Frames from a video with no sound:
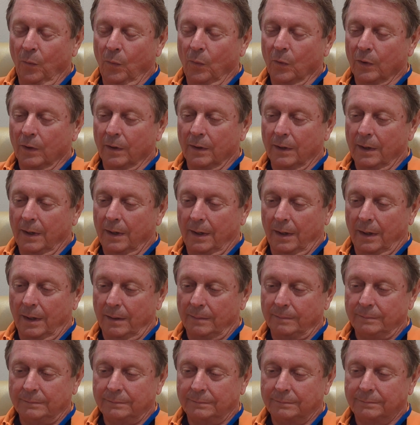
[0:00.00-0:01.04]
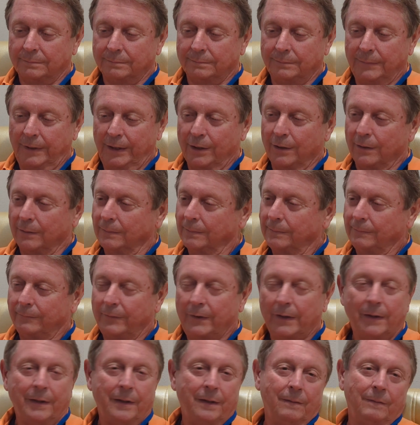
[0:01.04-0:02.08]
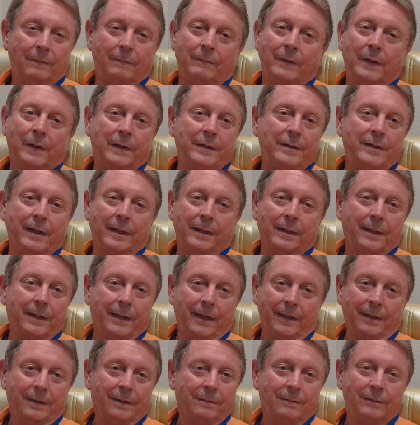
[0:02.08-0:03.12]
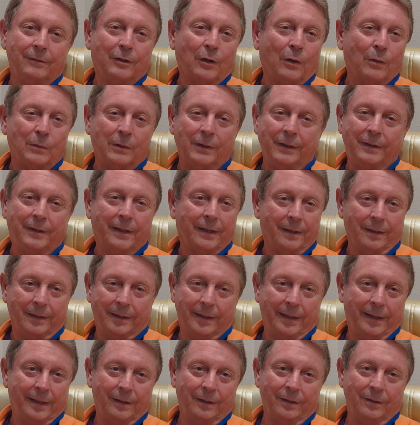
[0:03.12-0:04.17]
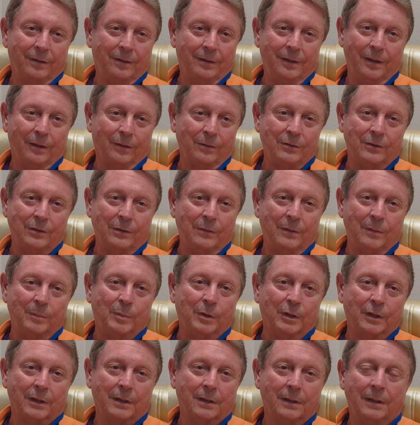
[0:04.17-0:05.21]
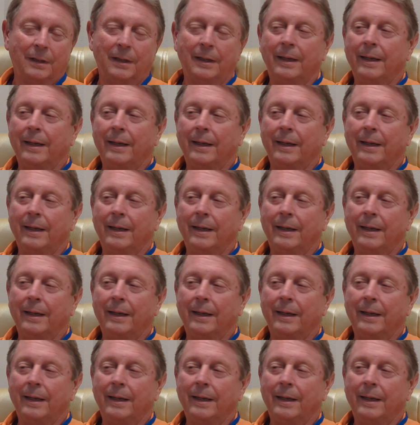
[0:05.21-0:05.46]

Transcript: were, um, you know, very, very dedicated, totally dedicated, you know, to the book.